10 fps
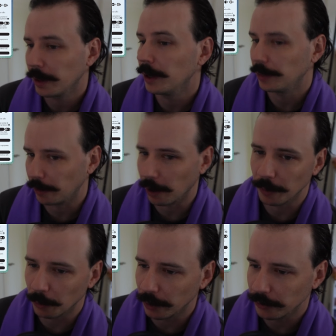their other
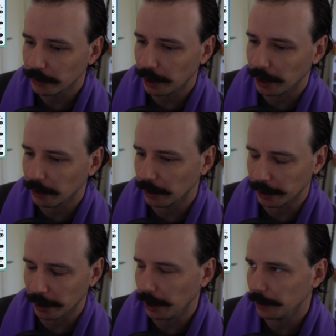ones can't. Like
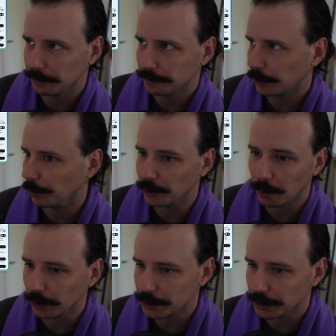Human
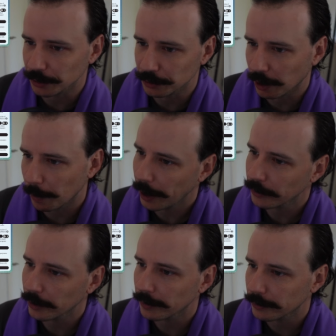Torch doesn't drop
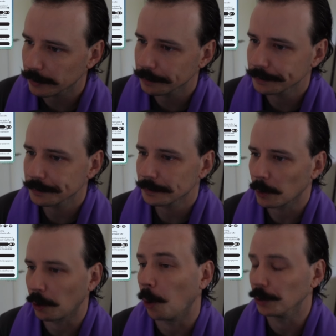assets,
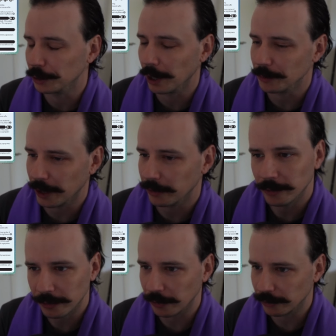or only drops
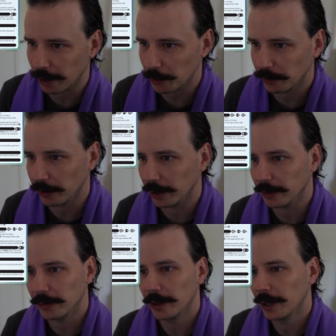assets, doesn't drop
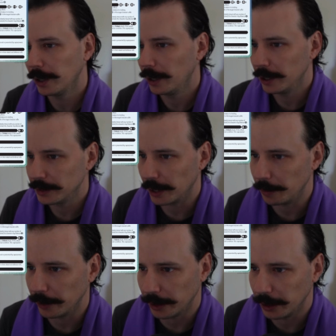civilians. Same
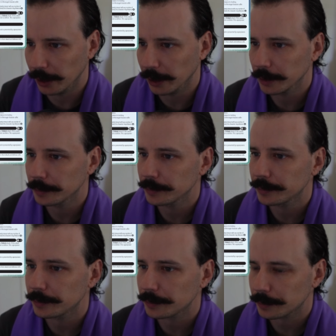thing here.
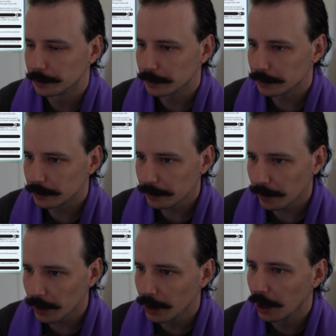
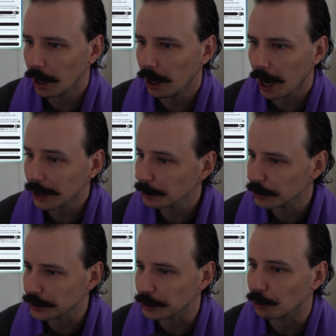
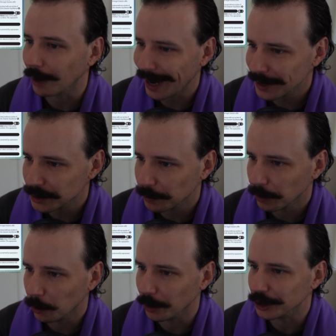Octopus's Grasp,
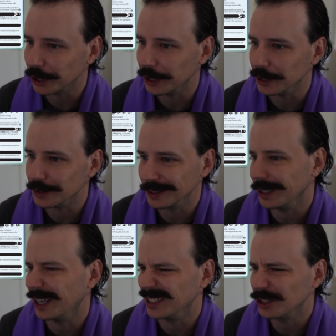which is
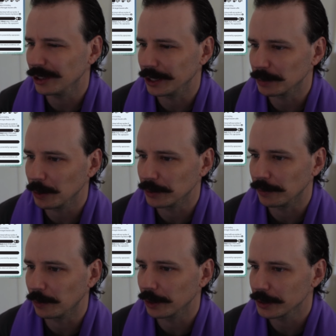essentially explosive
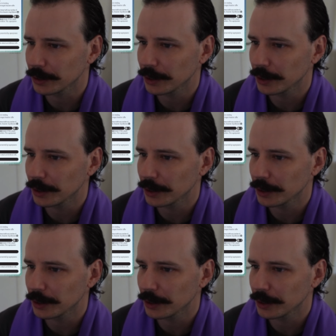force.